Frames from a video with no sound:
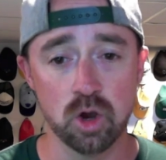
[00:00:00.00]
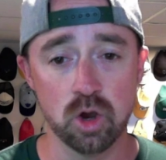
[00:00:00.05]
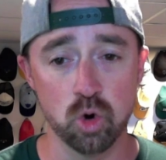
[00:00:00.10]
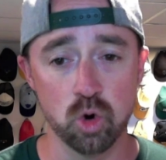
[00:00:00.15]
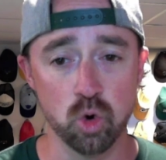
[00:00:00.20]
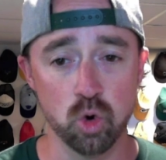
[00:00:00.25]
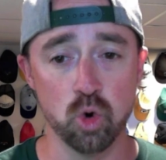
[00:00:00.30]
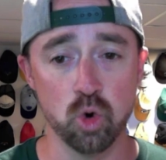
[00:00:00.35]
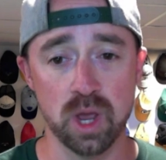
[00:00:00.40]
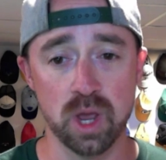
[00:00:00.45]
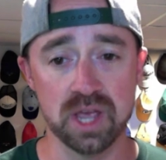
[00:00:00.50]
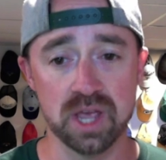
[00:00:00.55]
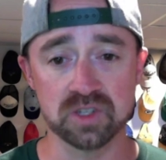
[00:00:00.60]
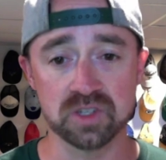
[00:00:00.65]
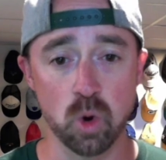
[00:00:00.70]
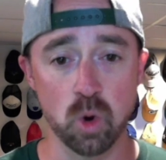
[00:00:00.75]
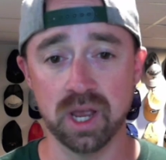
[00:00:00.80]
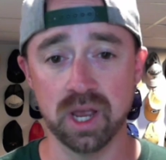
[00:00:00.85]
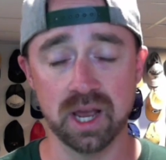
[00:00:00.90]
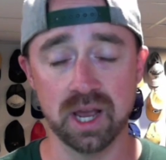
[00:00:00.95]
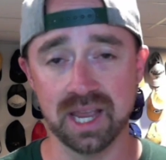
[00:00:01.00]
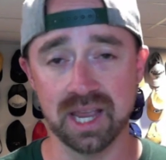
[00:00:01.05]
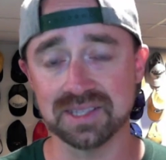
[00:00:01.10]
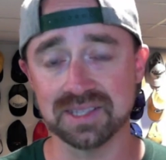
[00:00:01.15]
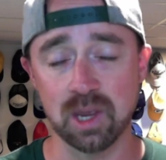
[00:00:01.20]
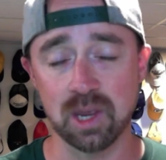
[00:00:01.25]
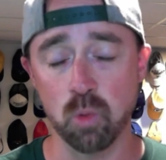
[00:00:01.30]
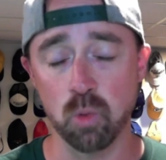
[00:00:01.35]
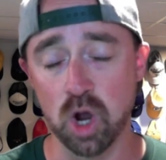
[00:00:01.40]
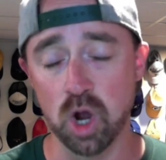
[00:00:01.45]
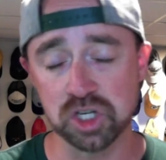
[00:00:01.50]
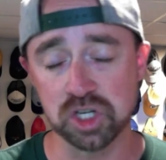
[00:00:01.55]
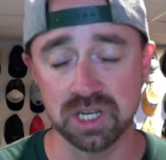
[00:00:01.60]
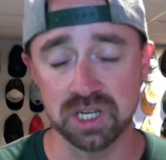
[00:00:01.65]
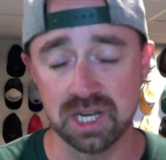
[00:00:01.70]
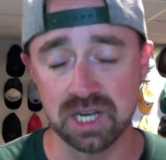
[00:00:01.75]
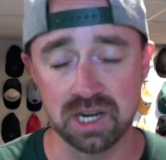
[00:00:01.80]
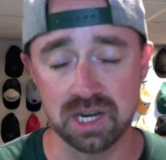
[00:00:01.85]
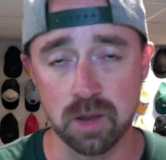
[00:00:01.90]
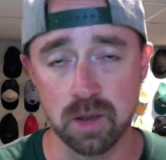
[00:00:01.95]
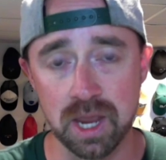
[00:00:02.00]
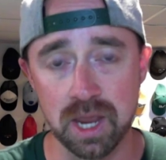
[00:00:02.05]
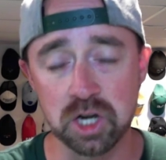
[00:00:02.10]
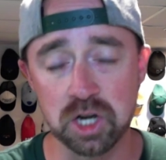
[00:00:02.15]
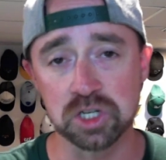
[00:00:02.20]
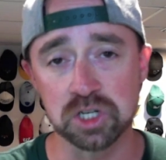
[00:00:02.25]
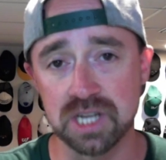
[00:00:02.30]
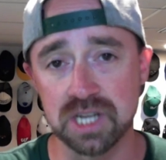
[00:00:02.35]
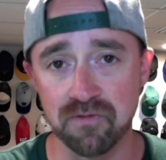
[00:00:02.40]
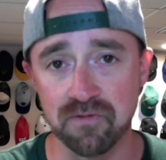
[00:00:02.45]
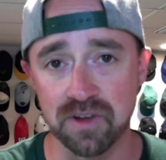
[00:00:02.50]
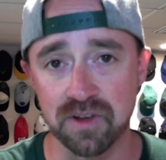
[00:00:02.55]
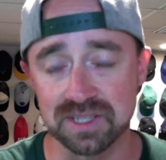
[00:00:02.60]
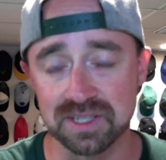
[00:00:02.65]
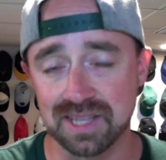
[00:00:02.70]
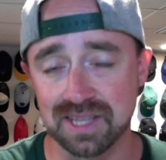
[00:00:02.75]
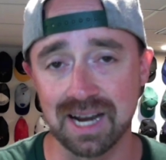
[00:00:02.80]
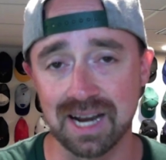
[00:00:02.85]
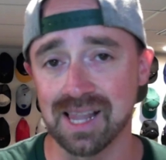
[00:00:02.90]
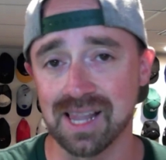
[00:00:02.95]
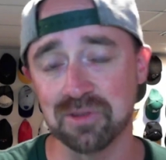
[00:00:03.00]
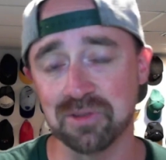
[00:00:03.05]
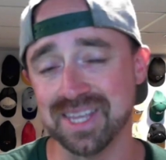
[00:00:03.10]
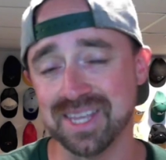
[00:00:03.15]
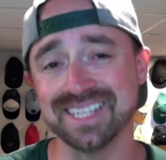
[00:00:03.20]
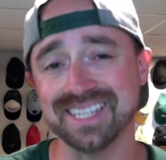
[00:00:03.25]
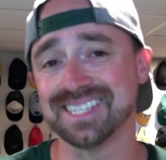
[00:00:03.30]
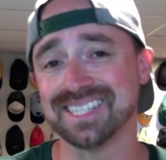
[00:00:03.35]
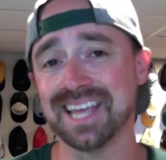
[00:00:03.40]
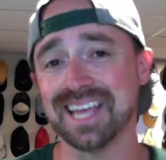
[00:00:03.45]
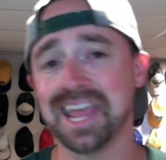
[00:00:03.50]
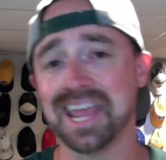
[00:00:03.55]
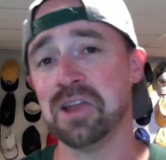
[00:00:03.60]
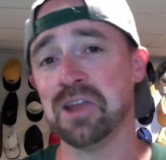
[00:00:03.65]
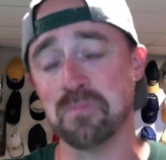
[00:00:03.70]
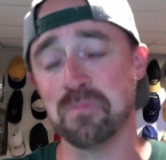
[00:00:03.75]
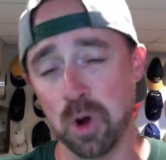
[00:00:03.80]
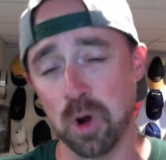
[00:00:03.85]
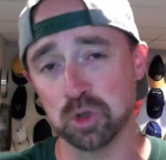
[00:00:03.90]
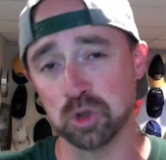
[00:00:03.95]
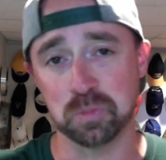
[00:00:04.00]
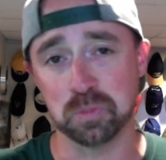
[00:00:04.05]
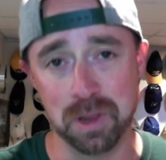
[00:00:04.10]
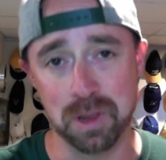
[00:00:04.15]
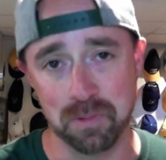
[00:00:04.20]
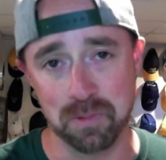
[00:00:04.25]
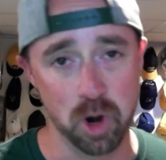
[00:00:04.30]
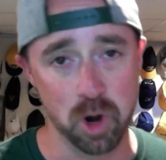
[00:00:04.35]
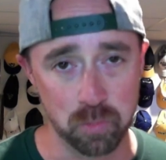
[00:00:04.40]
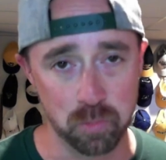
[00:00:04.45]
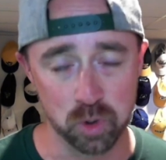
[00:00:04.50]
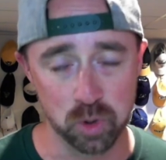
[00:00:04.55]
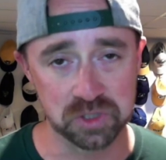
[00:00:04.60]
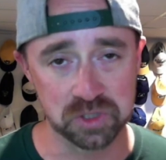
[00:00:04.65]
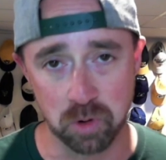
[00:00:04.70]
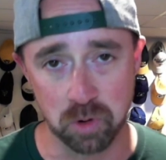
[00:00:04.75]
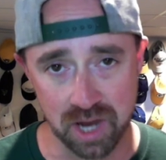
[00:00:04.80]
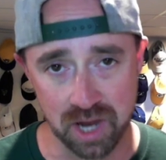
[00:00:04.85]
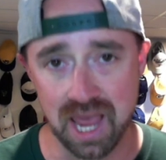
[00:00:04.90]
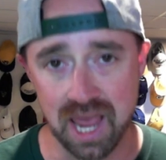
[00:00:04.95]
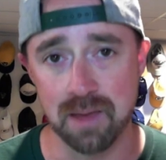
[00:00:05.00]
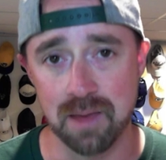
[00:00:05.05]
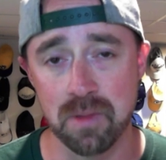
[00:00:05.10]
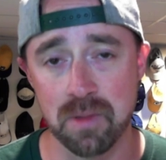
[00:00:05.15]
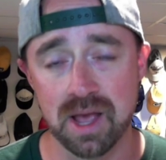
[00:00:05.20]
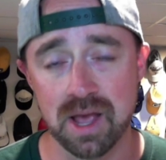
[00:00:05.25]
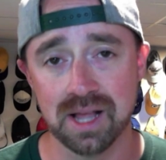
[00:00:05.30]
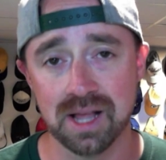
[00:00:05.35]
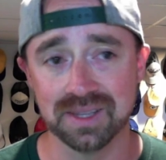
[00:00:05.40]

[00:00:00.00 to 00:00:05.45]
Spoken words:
who is going against a Washington Commanders defense that allowed the 2nd most PPR points per game